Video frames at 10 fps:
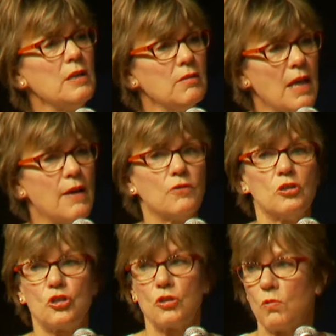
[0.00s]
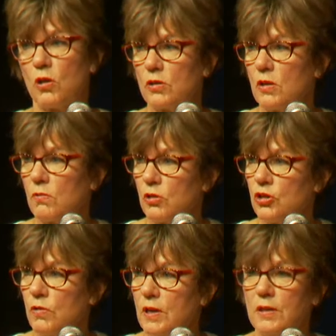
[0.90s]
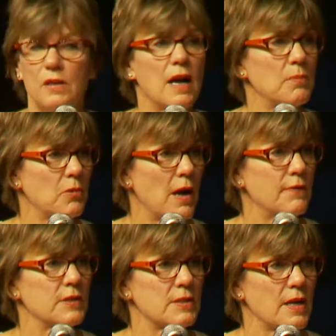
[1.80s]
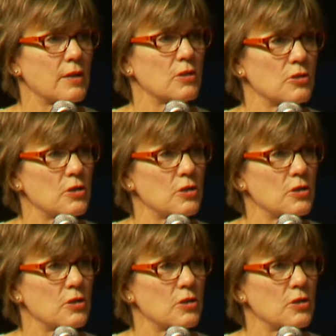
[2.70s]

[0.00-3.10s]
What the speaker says: leverage the work that we're doing in the nonprofit sector.